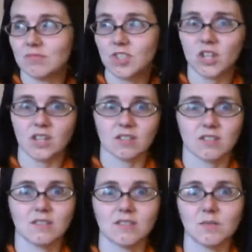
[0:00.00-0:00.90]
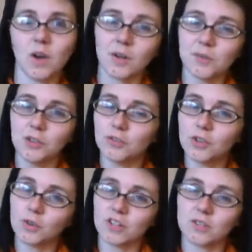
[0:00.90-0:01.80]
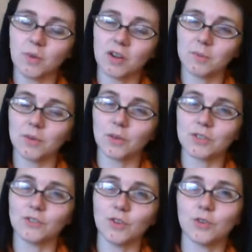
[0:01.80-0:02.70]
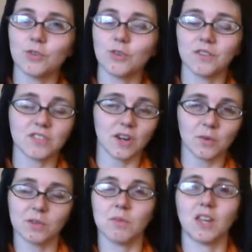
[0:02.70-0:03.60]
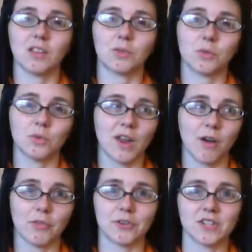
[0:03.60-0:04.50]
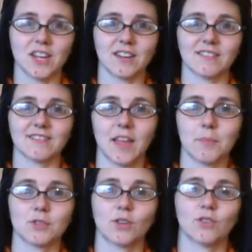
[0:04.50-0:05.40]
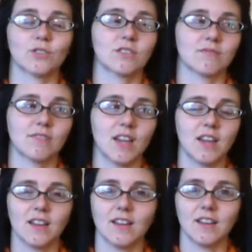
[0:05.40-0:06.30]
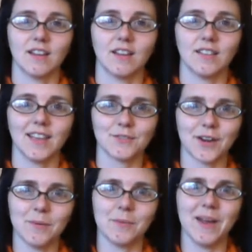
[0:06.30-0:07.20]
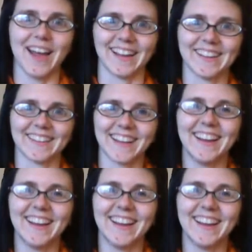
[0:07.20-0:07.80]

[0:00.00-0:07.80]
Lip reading: Jeez. Welcome to new viewers, and welcome to those of you who have stuck with me through now 13 episodes. Thanks for coming back.